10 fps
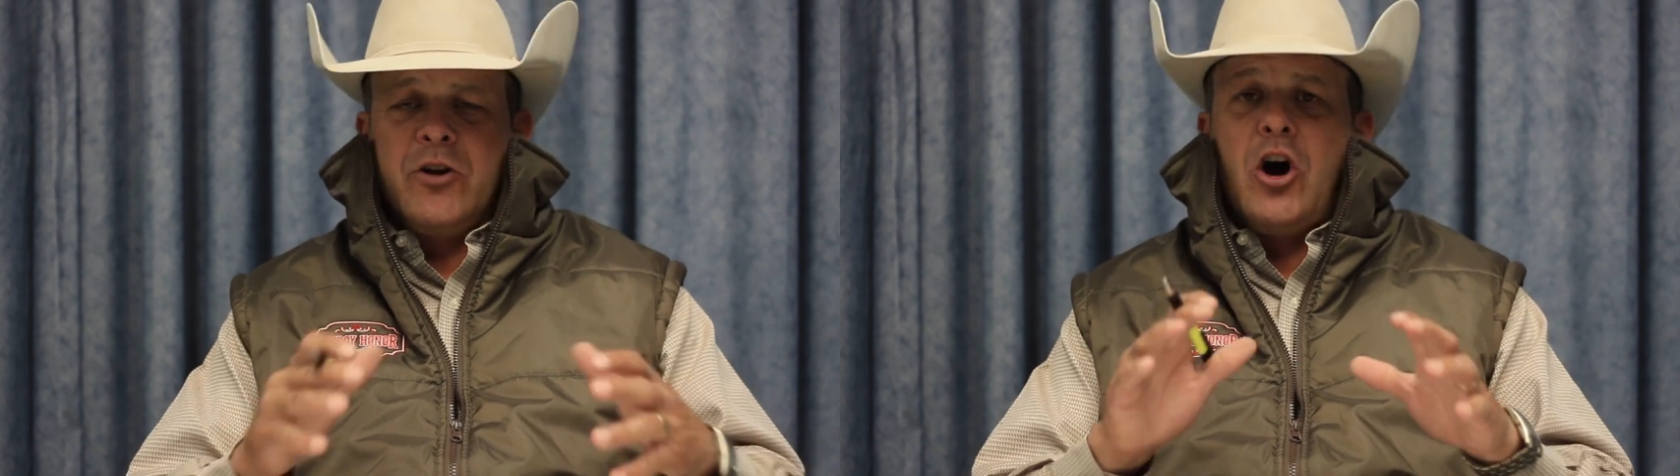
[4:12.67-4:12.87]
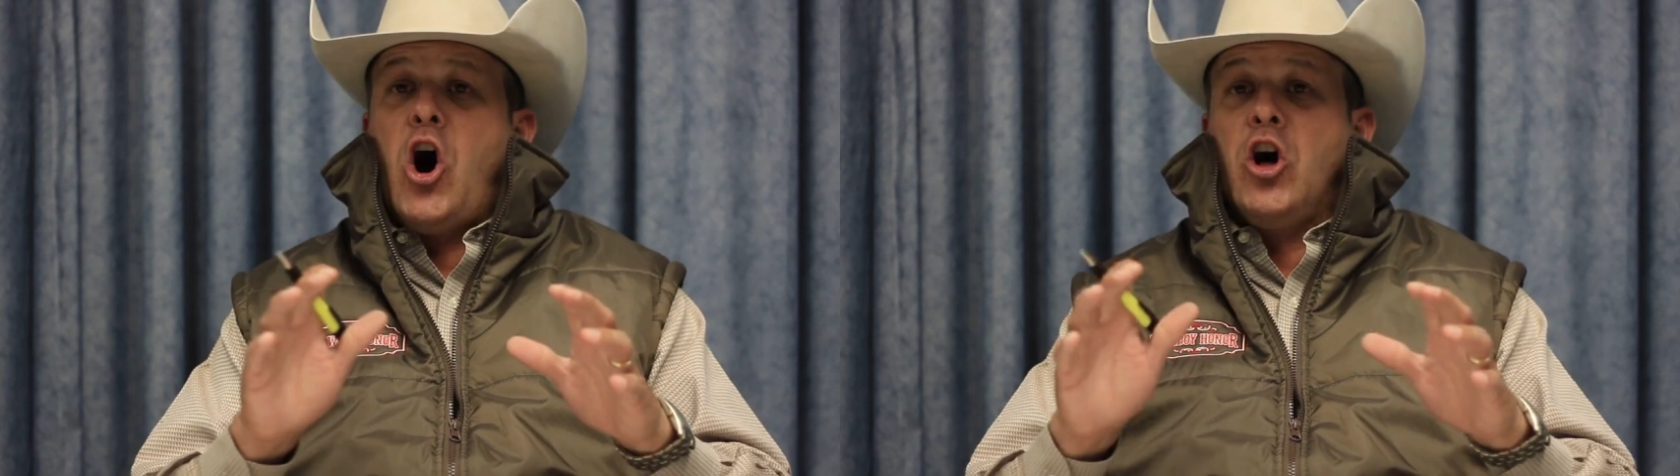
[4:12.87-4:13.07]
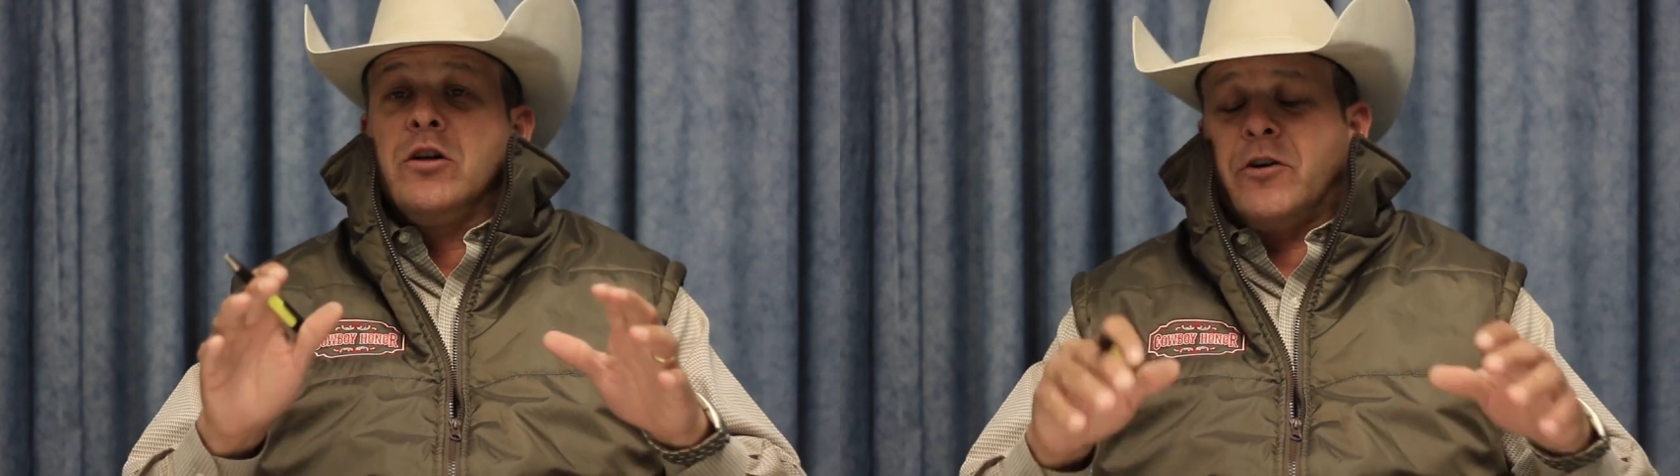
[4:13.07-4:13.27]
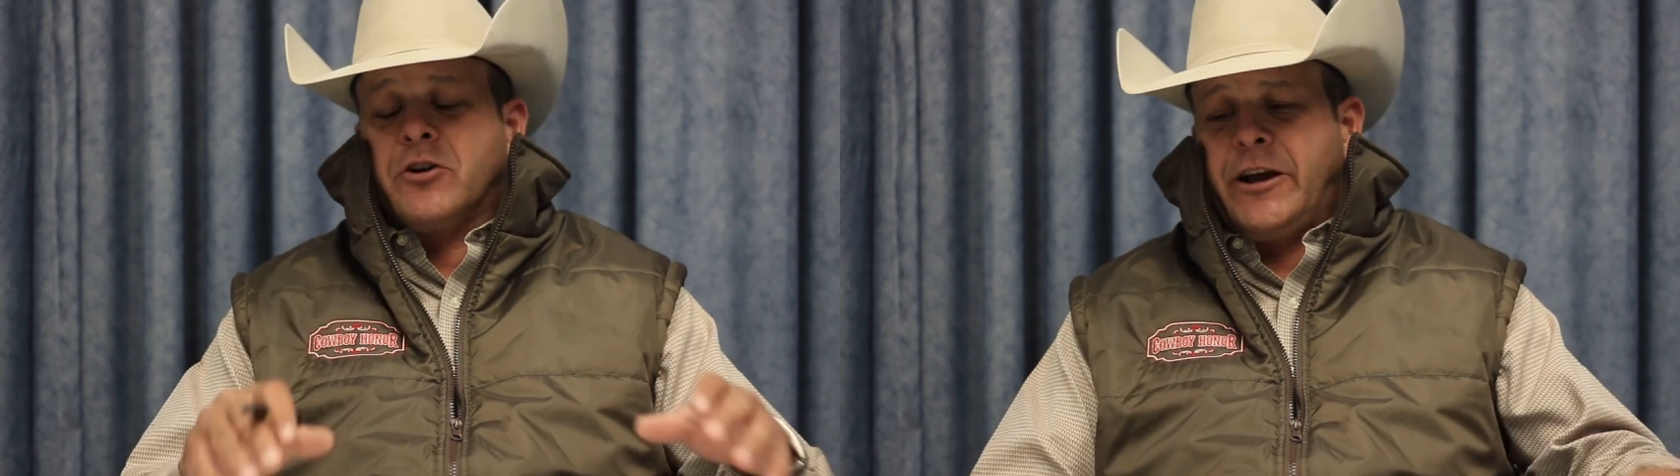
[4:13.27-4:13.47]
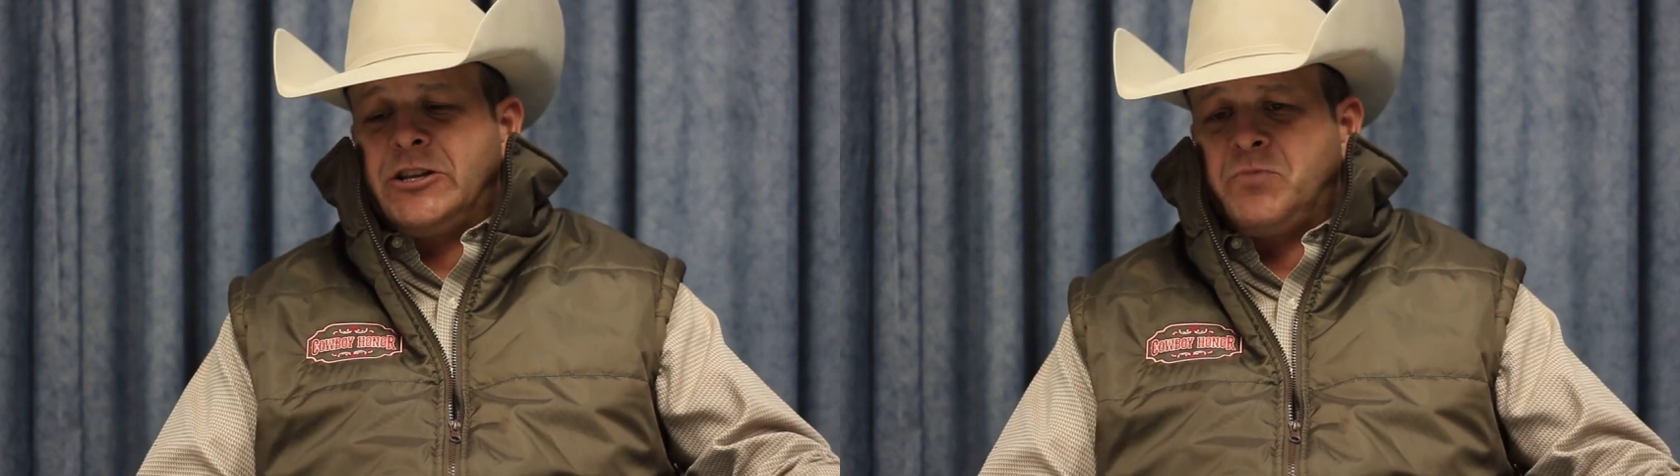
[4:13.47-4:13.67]
and all of
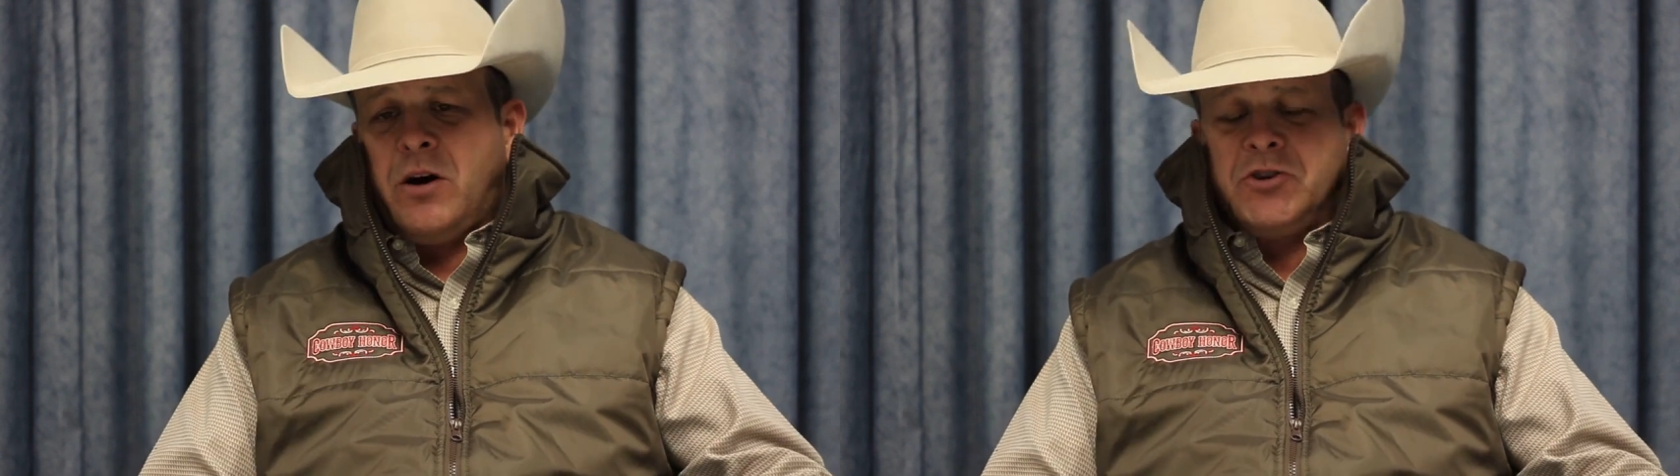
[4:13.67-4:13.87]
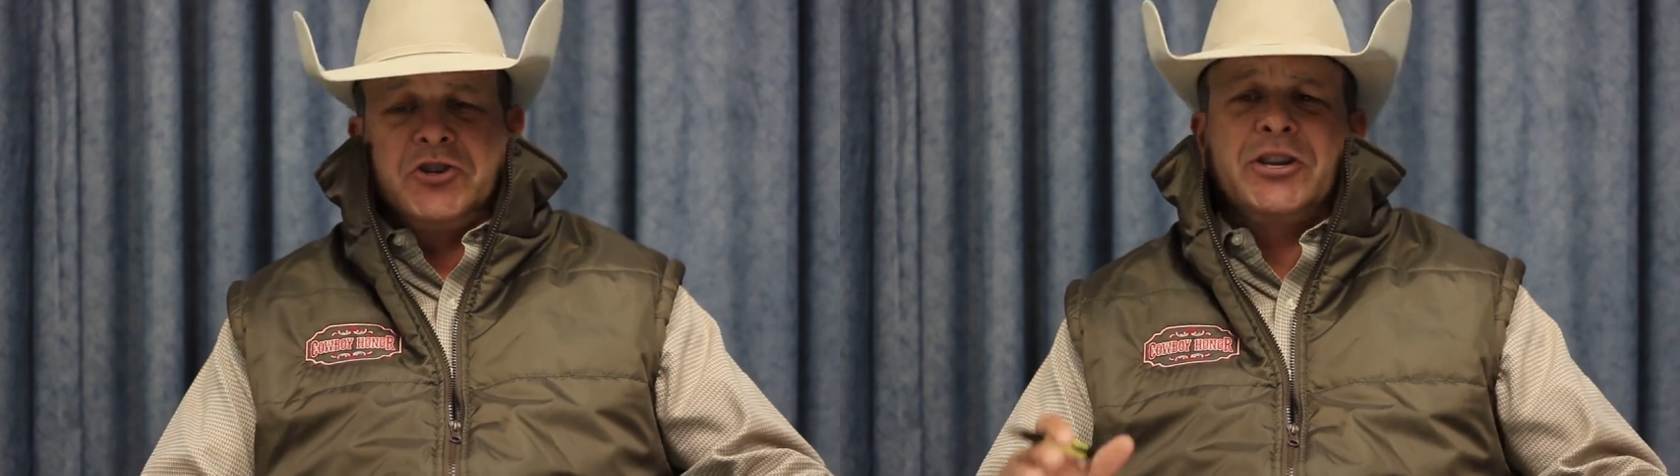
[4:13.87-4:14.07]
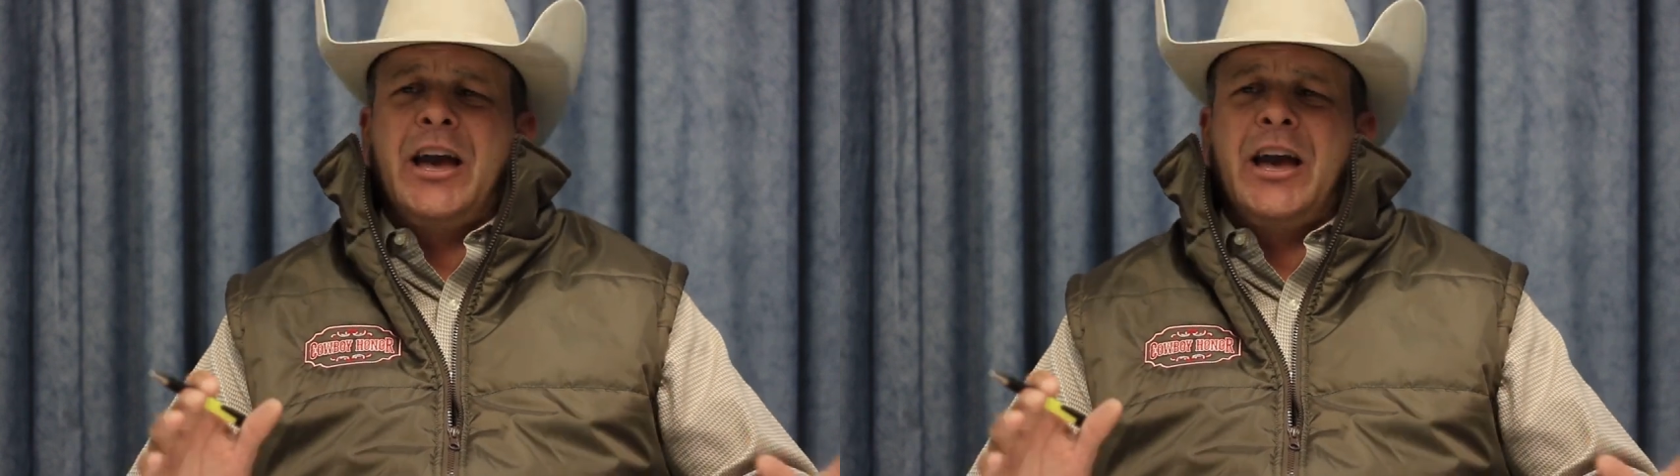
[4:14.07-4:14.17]
our great sponsors,